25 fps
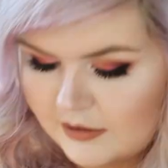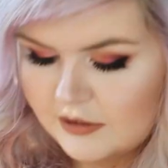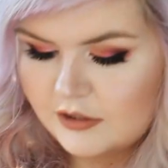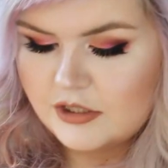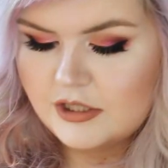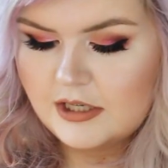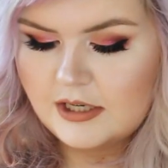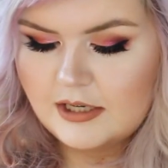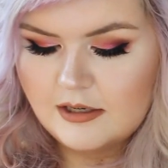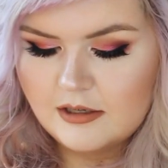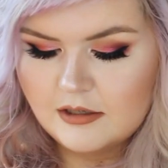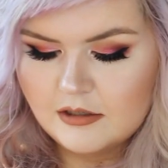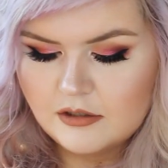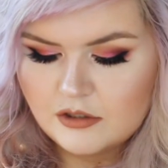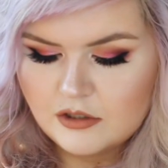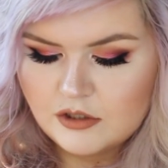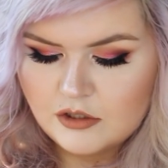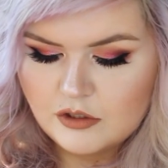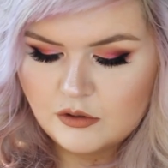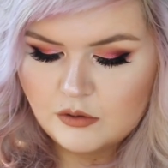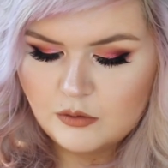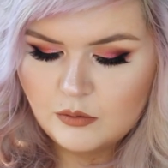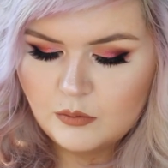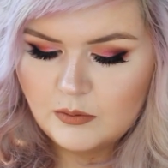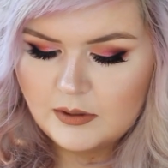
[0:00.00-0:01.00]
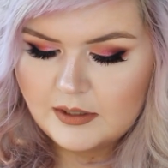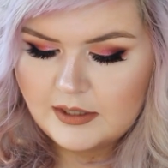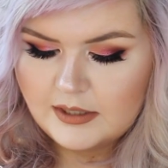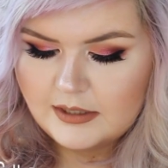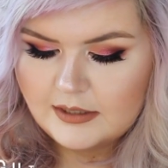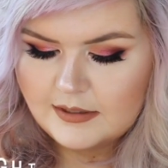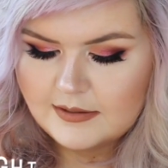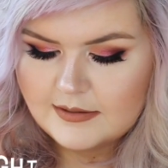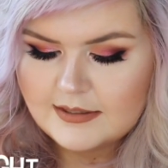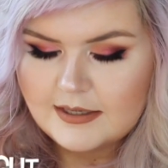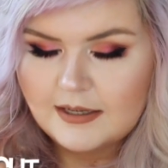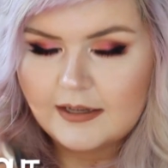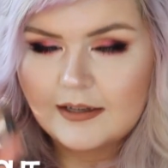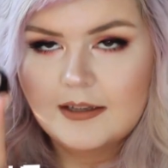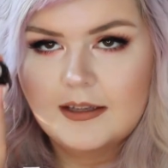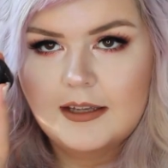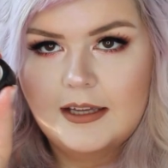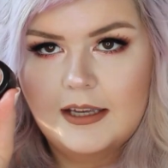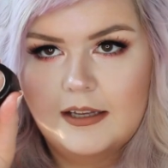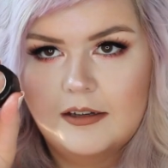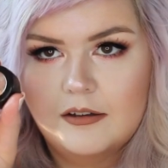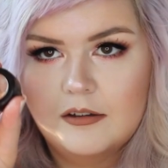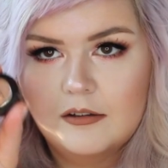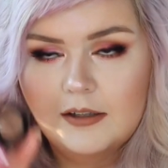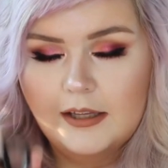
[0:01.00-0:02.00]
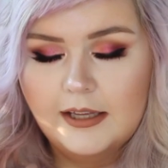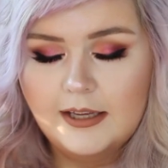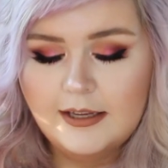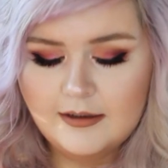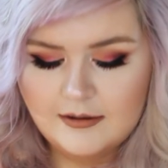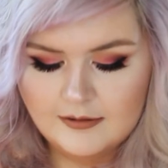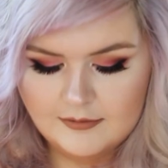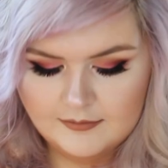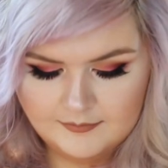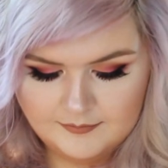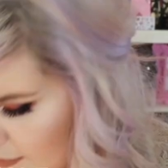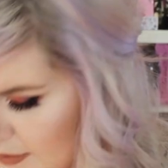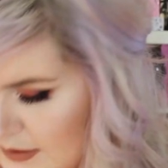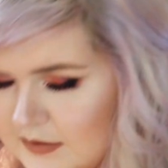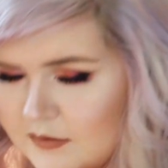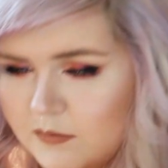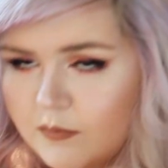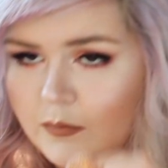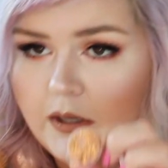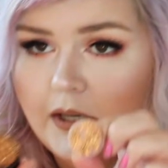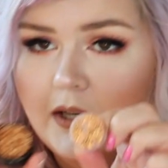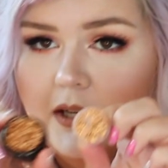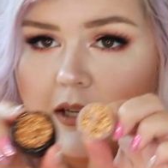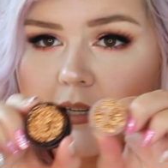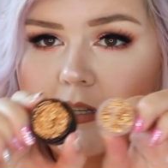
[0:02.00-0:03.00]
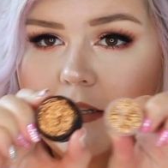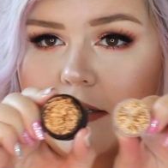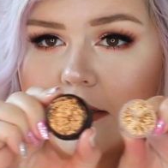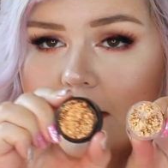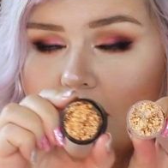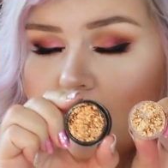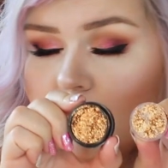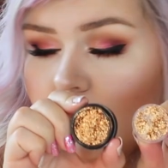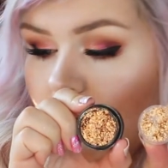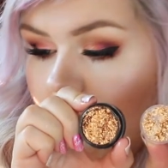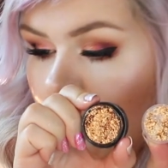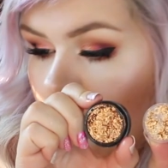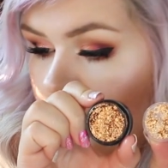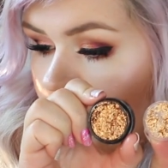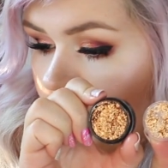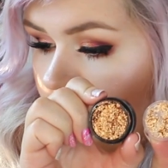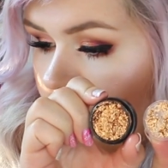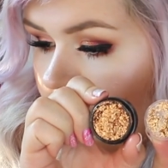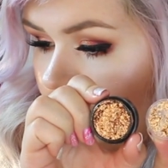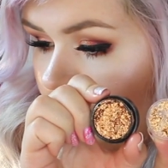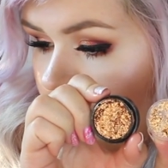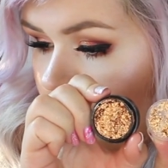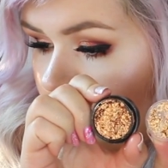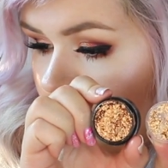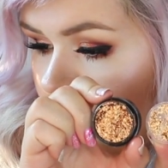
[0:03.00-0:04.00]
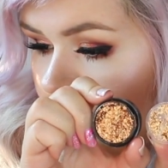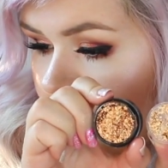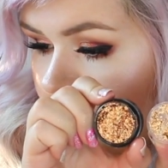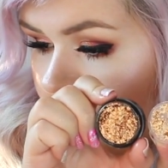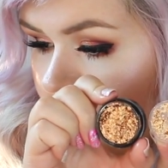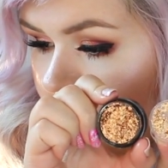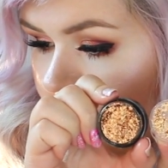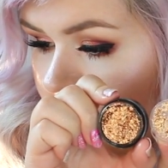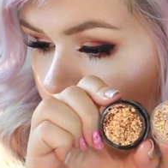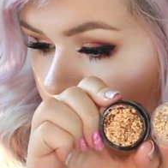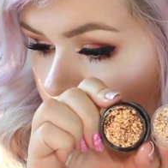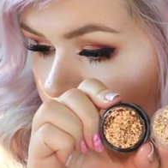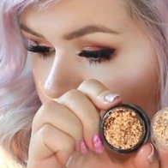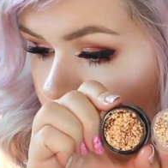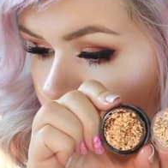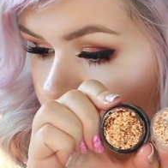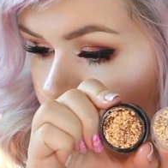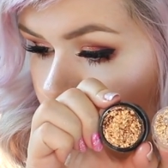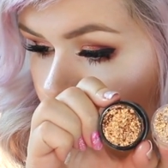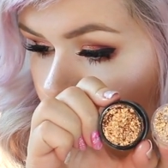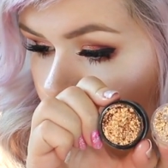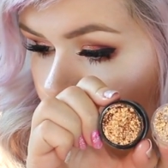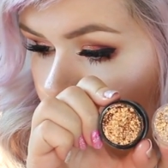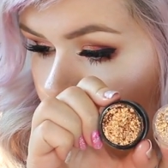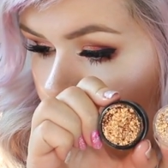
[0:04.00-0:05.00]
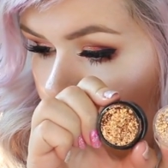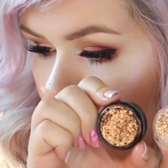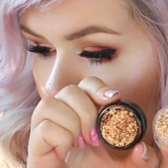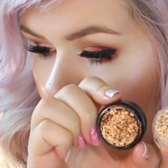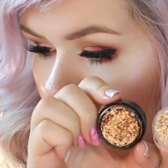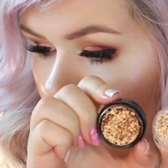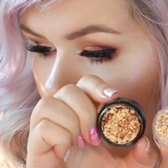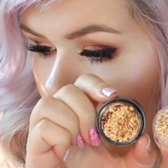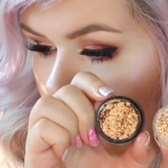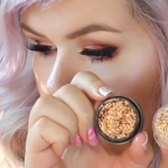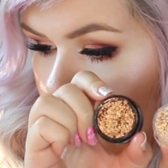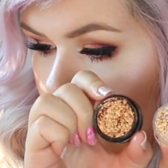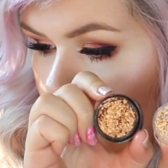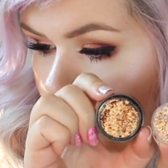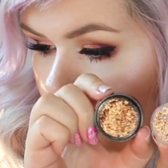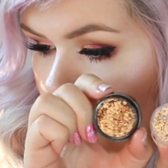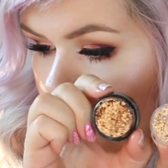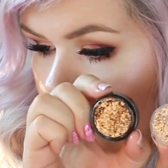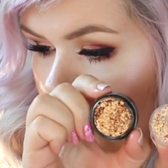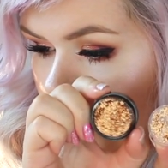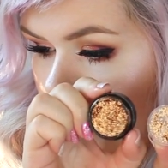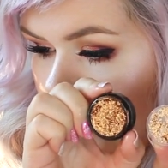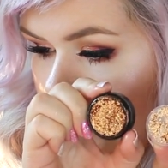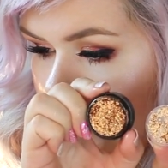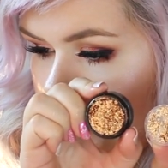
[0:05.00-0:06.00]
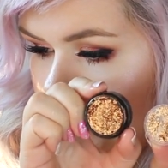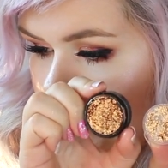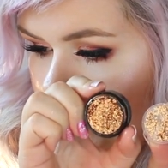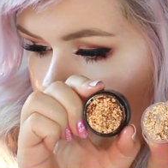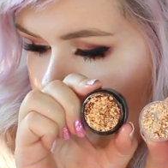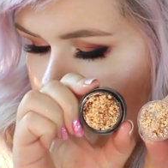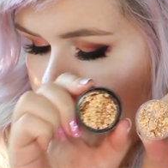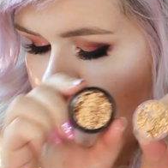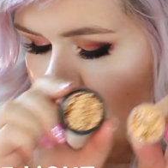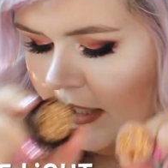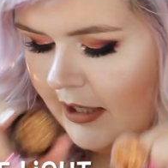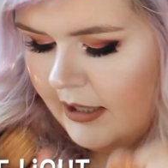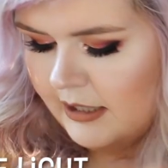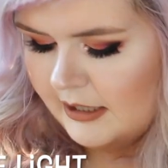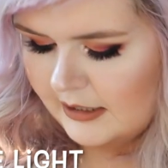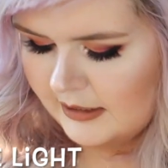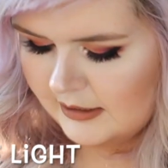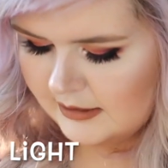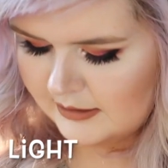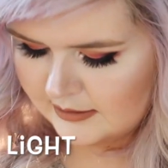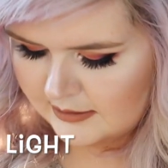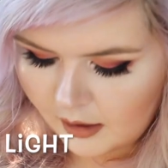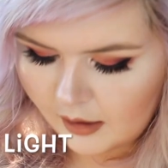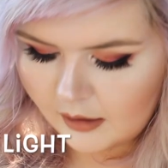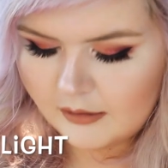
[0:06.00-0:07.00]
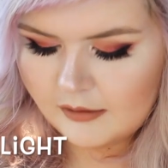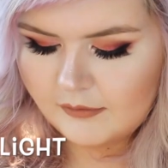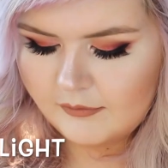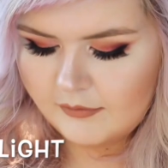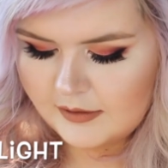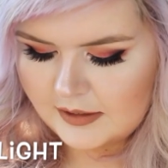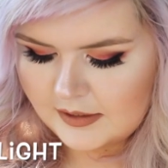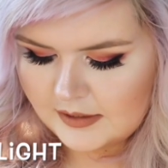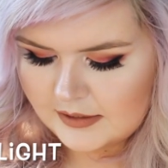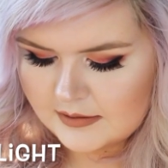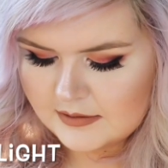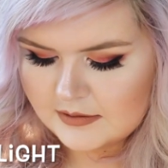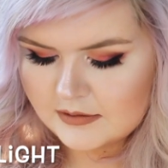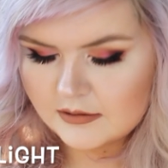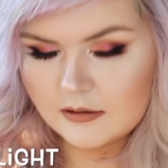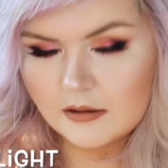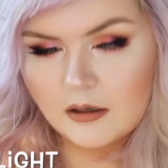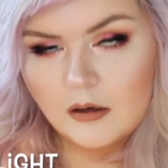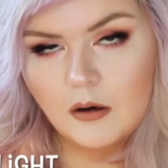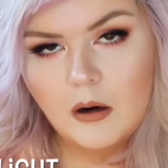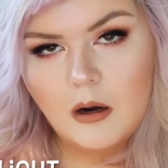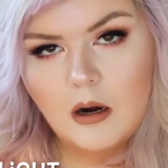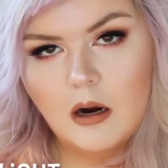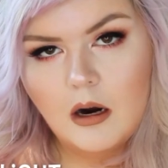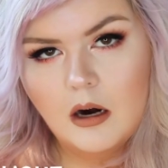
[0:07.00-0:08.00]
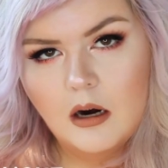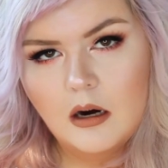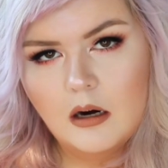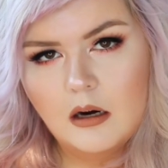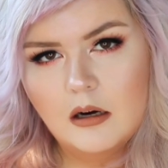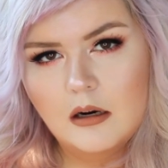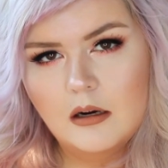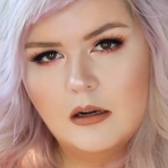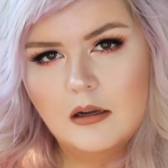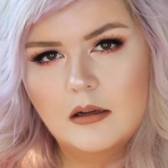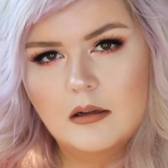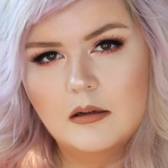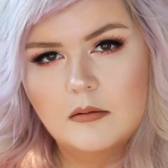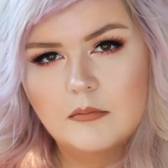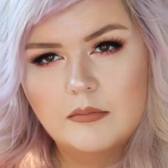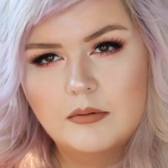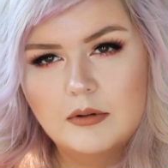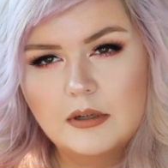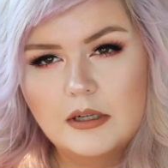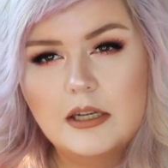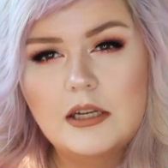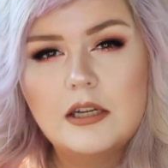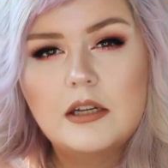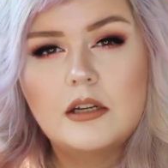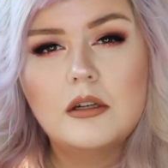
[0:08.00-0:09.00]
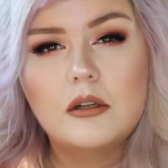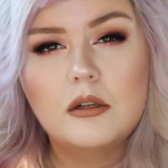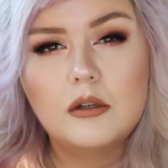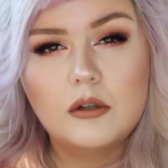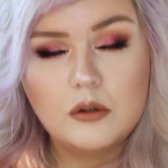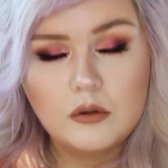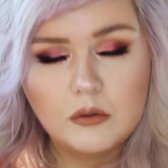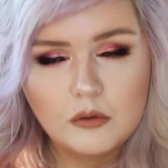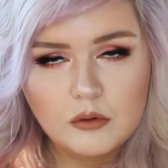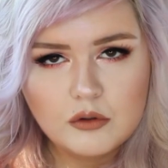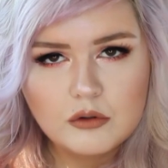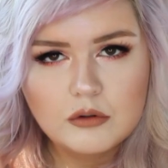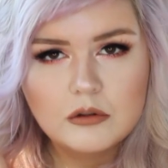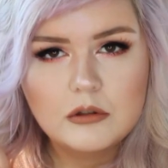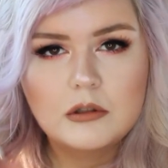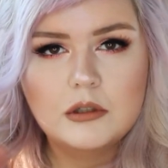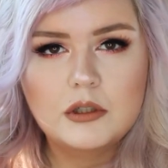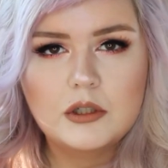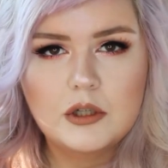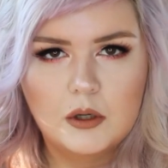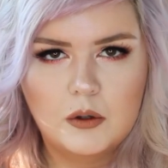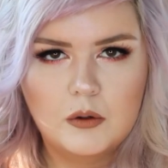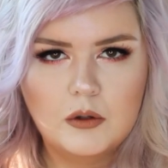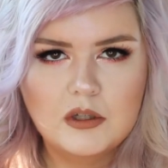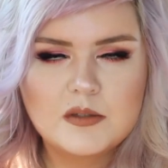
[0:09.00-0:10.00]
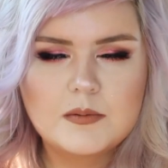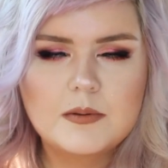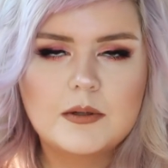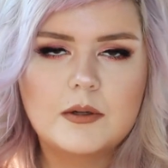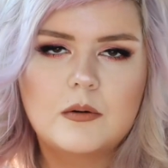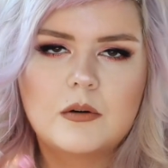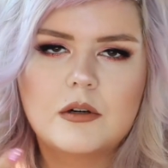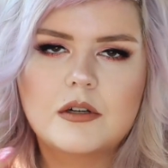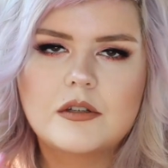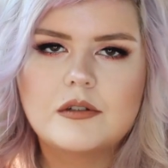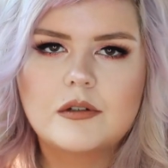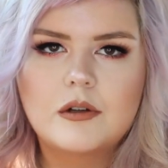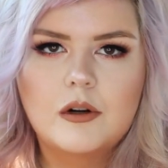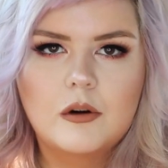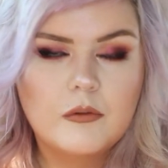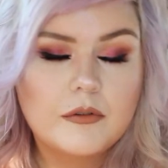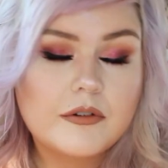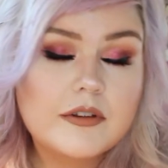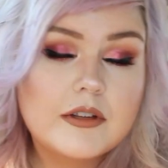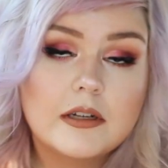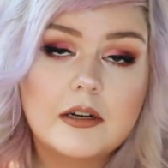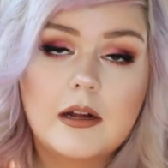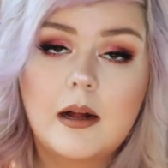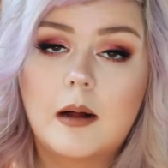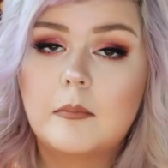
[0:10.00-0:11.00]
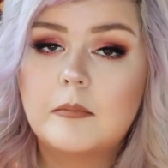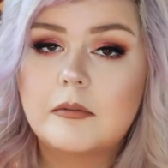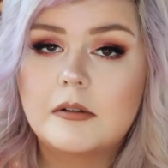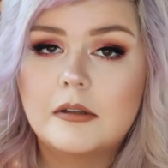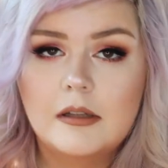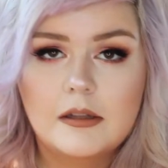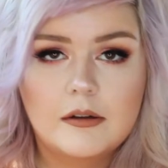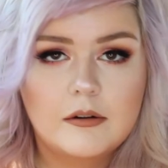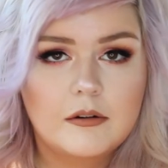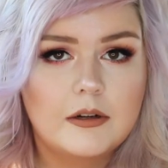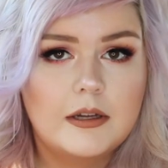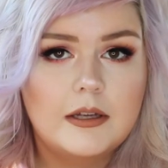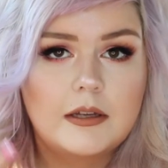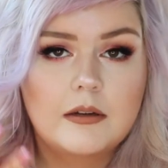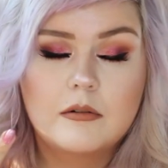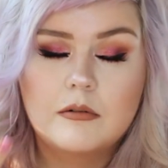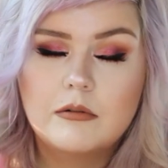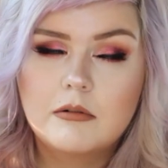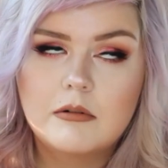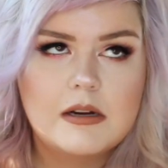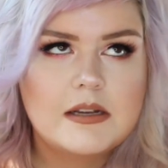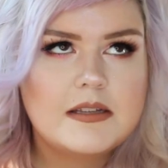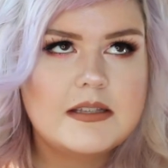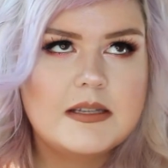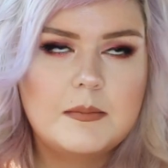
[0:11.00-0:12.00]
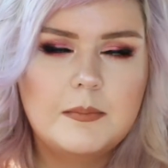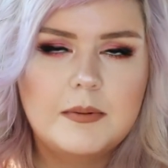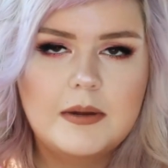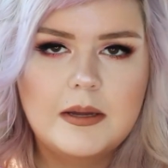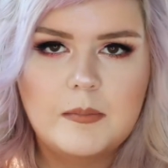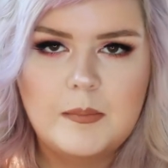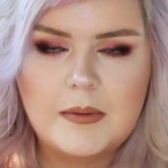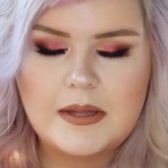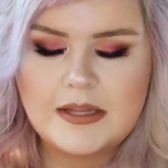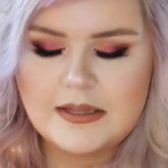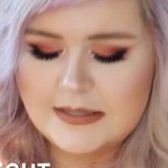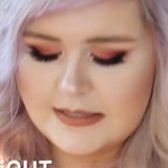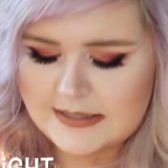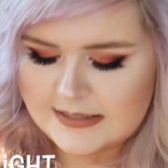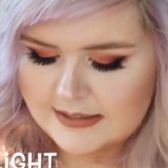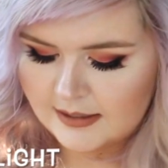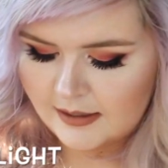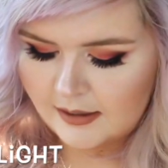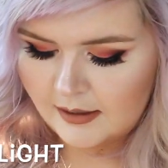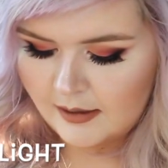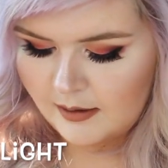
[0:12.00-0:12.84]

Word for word: Shade two is Candlelight. This one is one of my favorites. It's super beautiful, coppery, bronzy shade. All of these are pretty neutral tones, but of course they're over the top, glittery, crazy pigments.